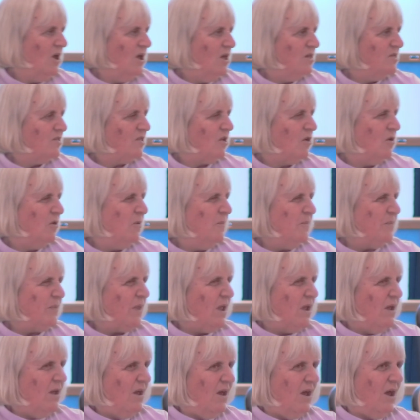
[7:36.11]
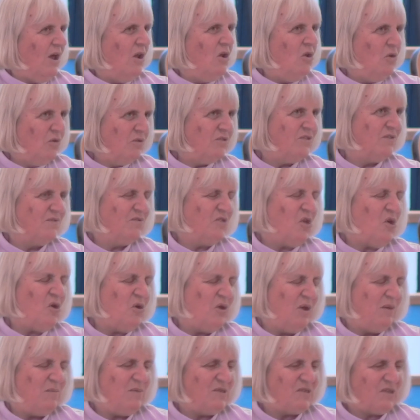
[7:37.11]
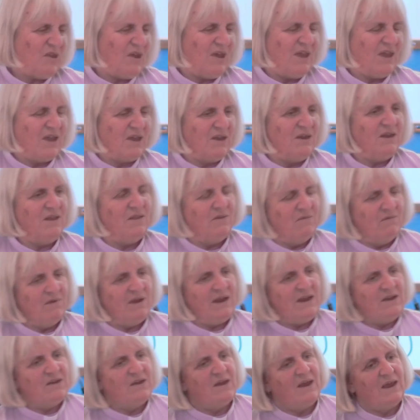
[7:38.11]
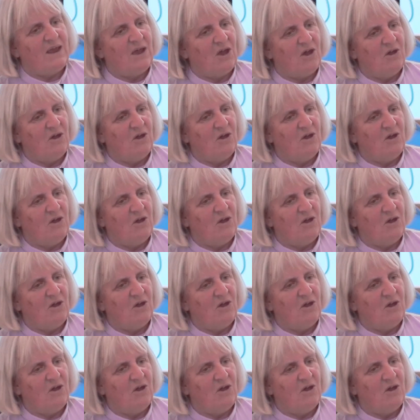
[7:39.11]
So a lot of time is taken in the reading